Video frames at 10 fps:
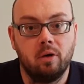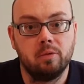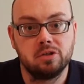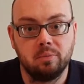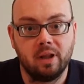with
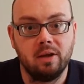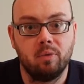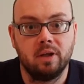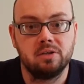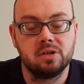some light
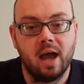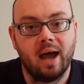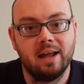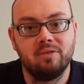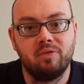winds
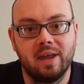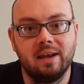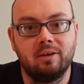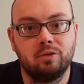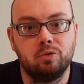and
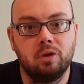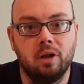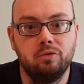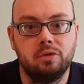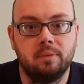very little
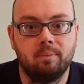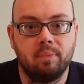cloud.